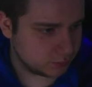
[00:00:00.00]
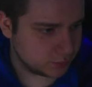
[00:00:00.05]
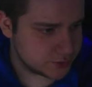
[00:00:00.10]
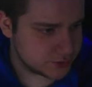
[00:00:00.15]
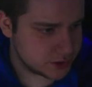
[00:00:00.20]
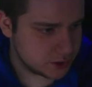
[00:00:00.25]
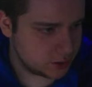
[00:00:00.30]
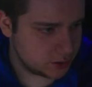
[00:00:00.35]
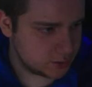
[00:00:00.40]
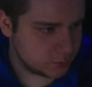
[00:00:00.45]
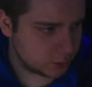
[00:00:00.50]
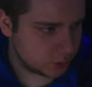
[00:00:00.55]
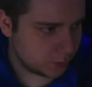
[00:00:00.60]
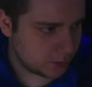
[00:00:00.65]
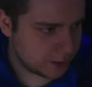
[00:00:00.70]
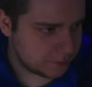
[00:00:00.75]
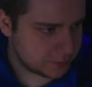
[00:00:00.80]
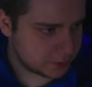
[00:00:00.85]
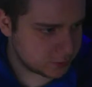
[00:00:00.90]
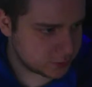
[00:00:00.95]
slowly work our
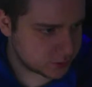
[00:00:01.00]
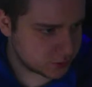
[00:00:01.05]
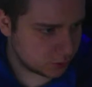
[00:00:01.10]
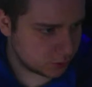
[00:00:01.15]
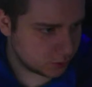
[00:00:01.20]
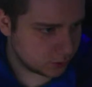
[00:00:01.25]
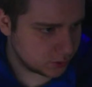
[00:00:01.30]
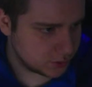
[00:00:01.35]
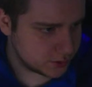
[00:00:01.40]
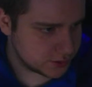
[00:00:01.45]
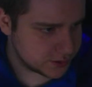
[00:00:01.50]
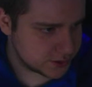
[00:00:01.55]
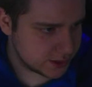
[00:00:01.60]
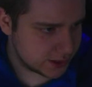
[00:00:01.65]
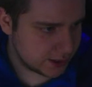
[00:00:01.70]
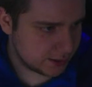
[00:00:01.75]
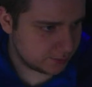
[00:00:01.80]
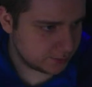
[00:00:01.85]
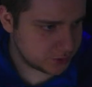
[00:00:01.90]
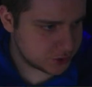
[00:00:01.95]
way up here towards
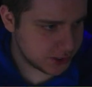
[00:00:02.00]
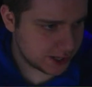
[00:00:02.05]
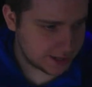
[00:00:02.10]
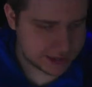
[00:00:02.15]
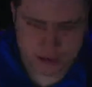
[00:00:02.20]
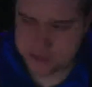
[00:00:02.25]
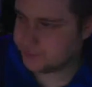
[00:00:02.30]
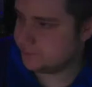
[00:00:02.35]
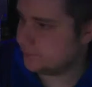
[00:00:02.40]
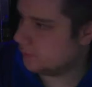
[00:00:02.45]
Jacksonville